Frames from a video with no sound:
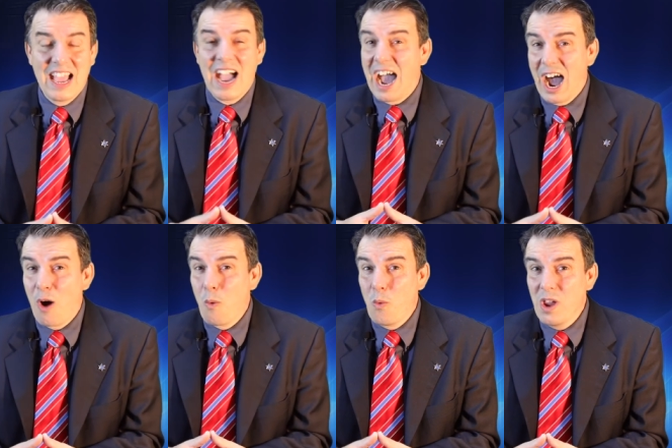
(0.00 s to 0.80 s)

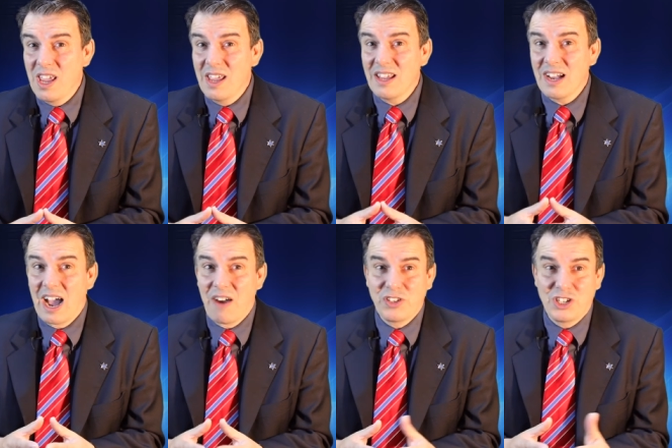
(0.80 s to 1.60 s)
how we
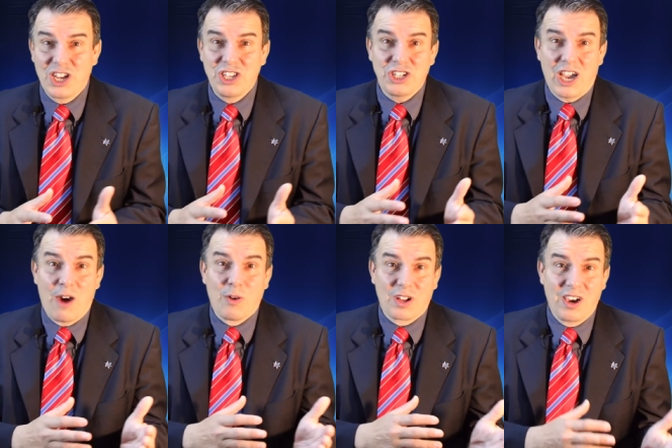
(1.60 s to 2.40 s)
have changed
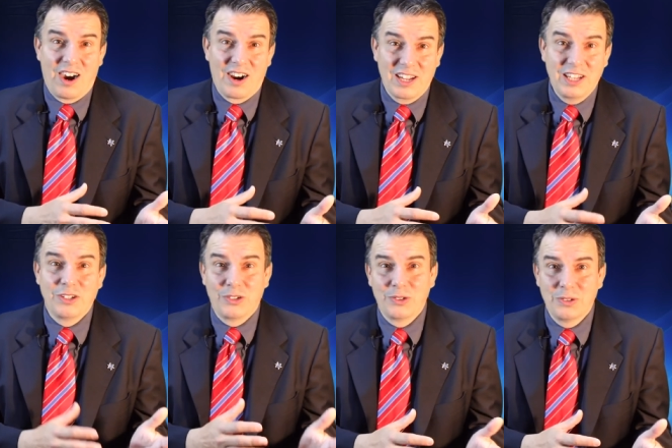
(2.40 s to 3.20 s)
our car
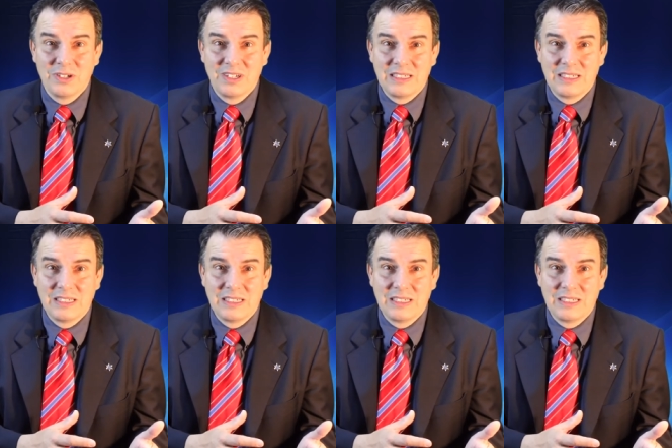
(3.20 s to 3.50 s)
into